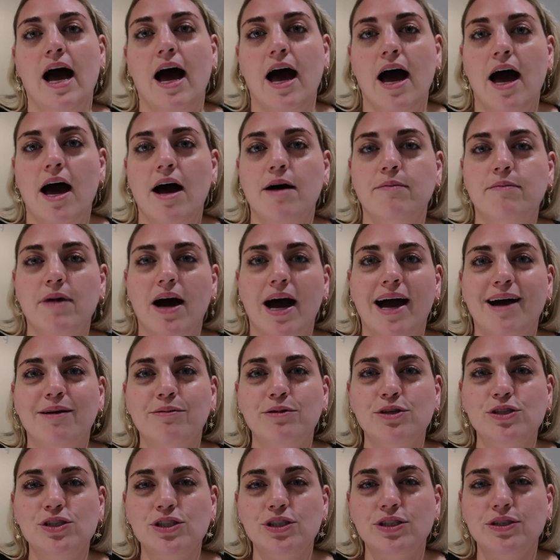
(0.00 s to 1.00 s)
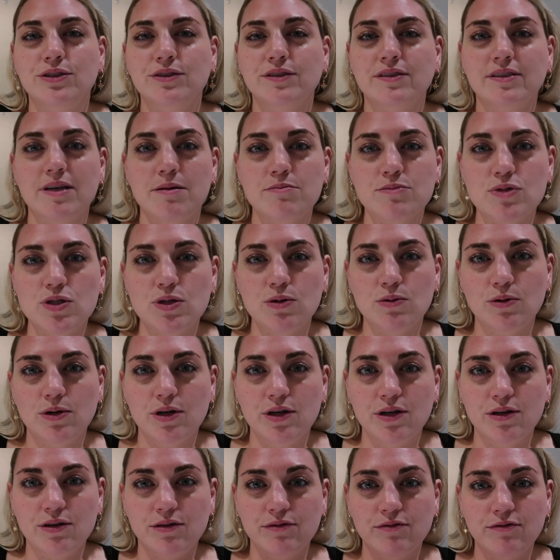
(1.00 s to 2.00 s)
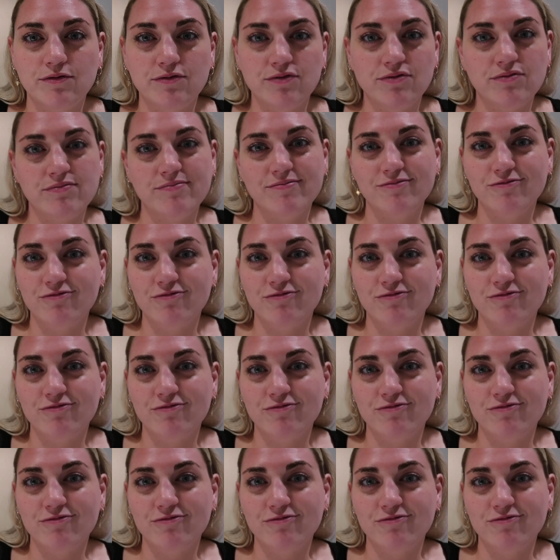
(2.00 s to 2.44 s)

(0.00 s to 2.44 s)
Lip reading: I would choose some sort of